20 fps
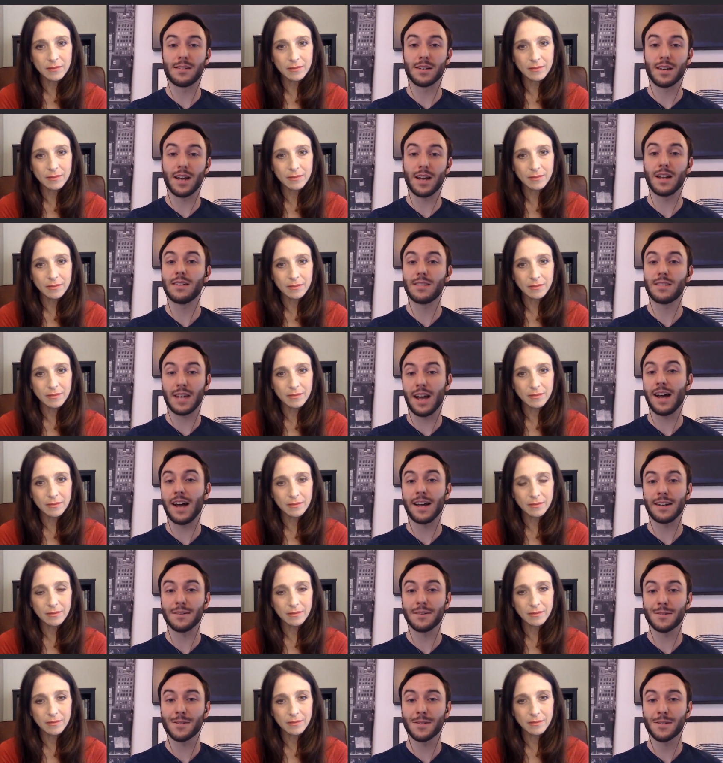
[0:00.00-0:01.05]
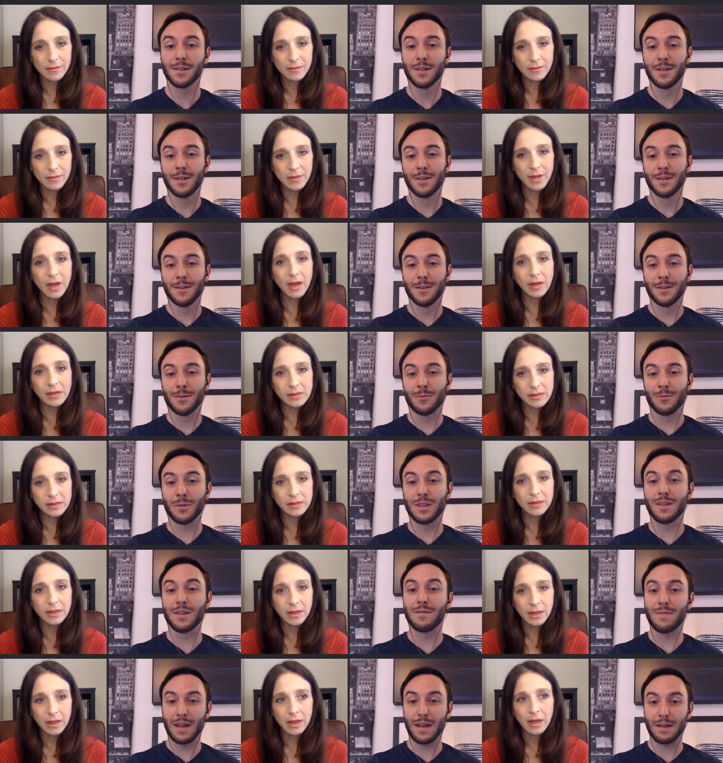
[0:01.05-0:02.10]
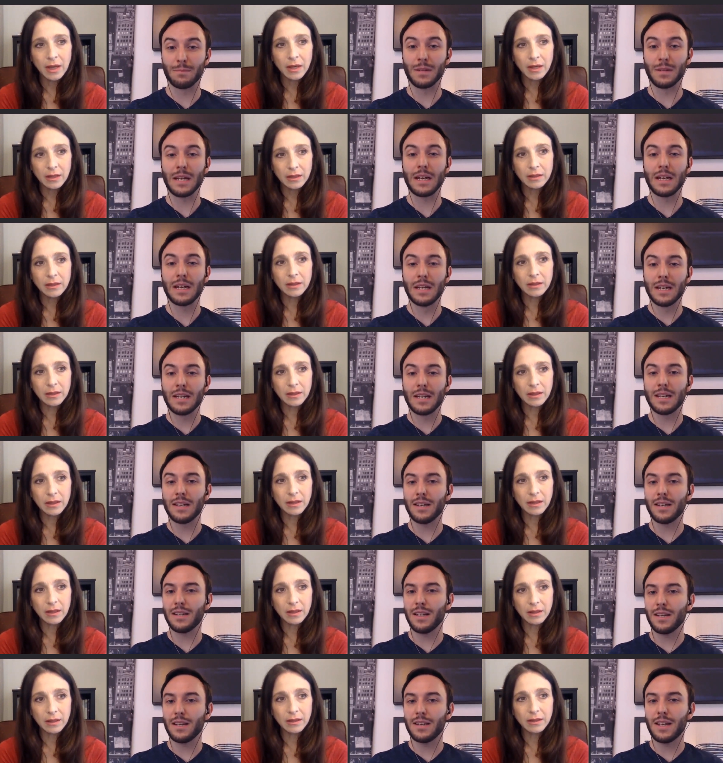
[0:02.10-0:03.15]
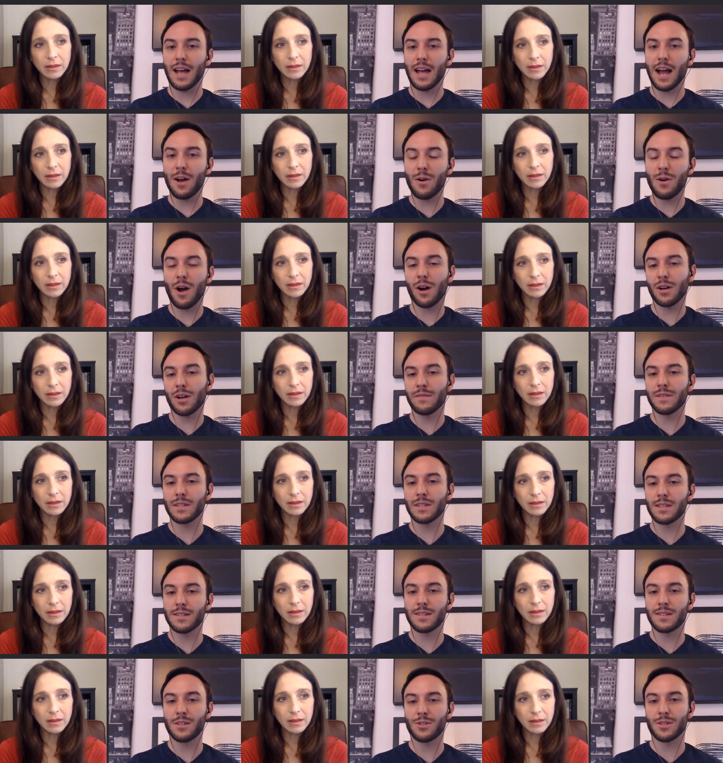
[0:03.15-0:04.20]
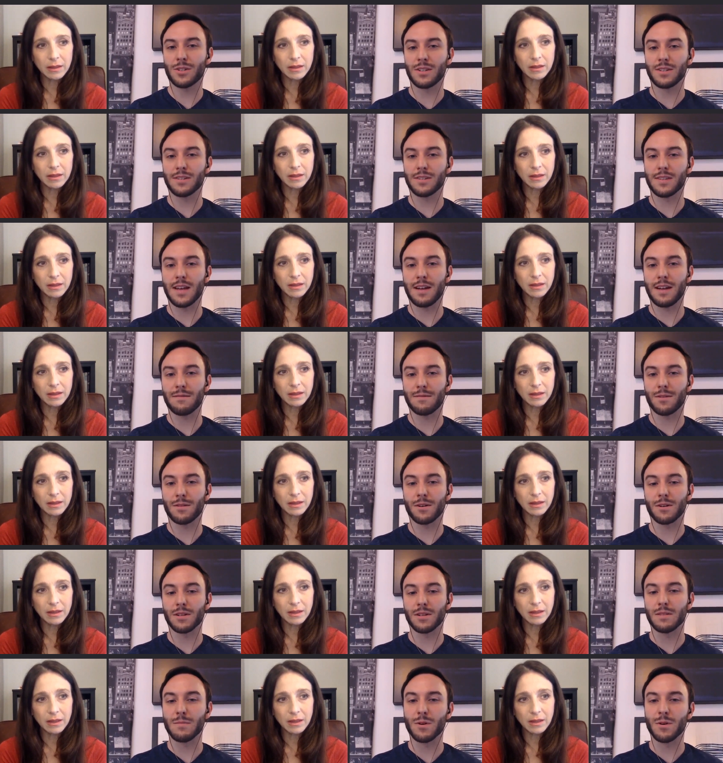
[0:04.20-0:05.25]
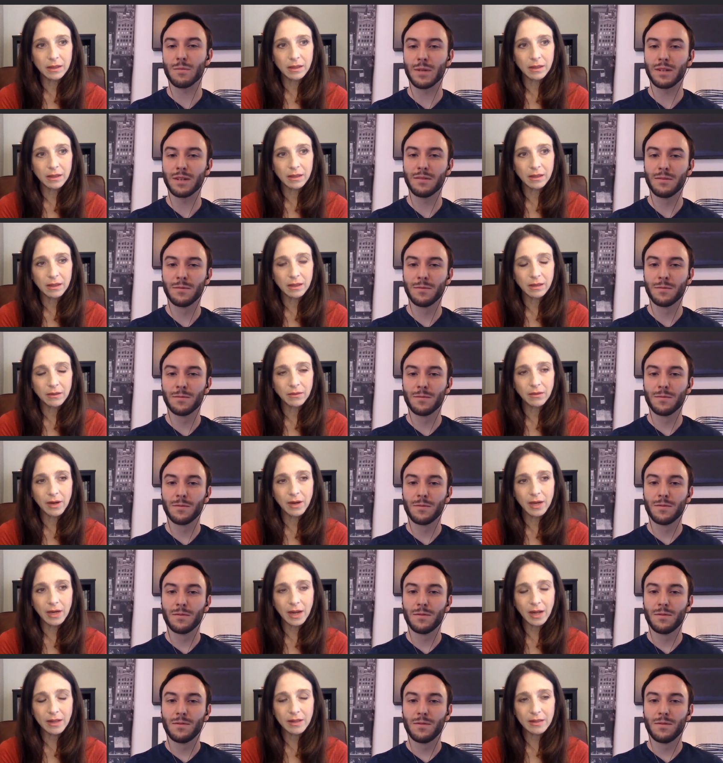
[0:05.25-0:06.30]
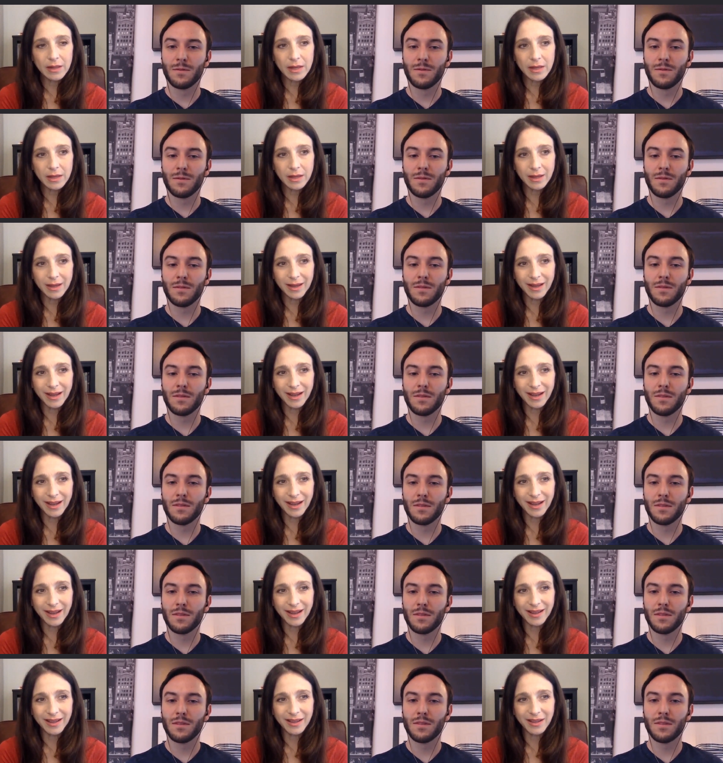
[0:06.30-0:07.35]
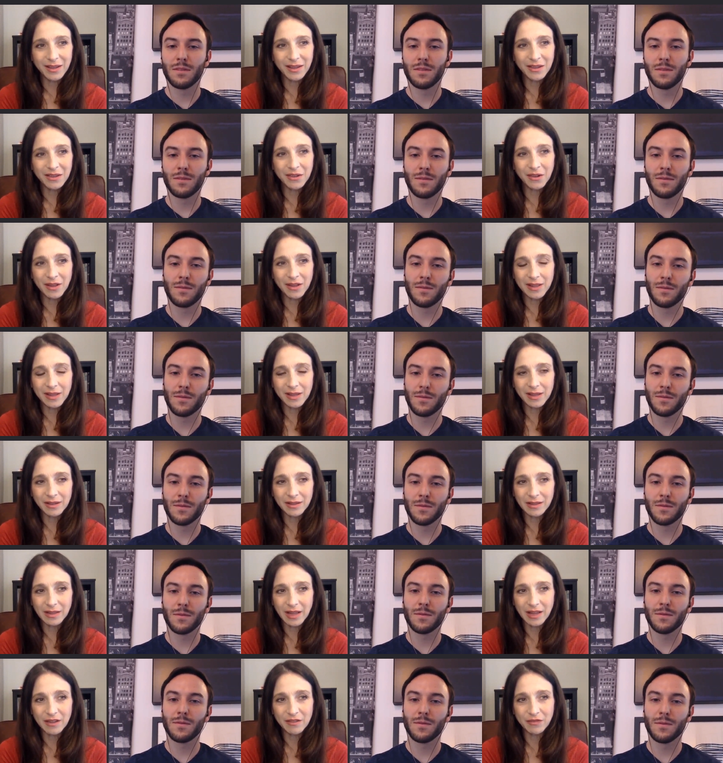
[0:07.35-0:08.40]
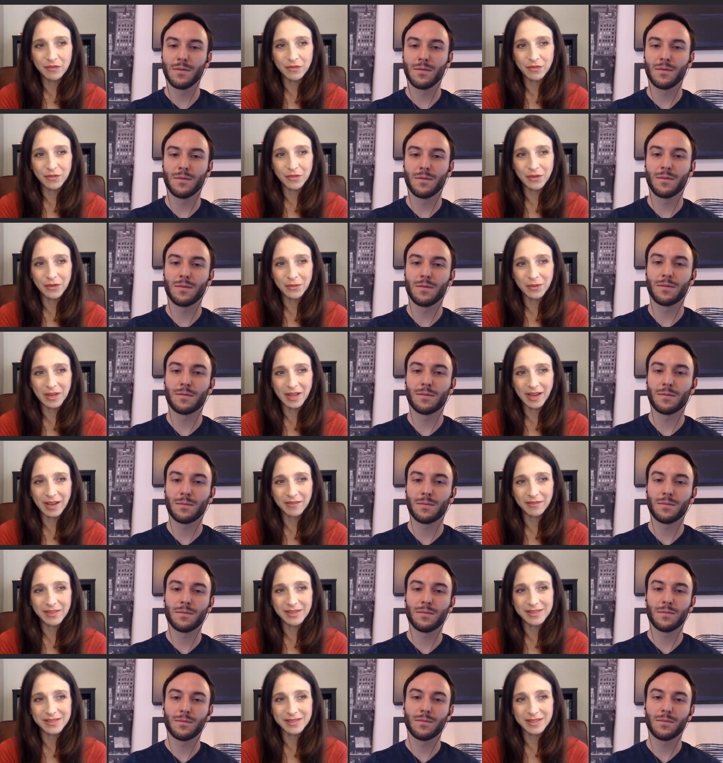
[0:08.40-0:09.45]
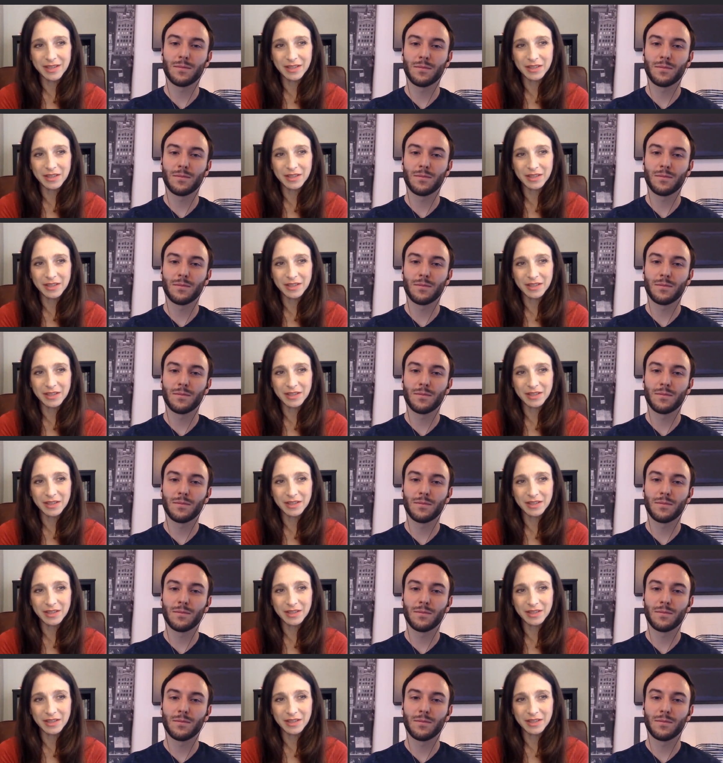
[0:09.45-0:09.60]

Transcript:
Speaker 1: to cut ties yes. with the family. Mm-hmm. How hard of a decision is that for her in the moment?
Speaker 2: Right. I think, you know, I think in life we, have these,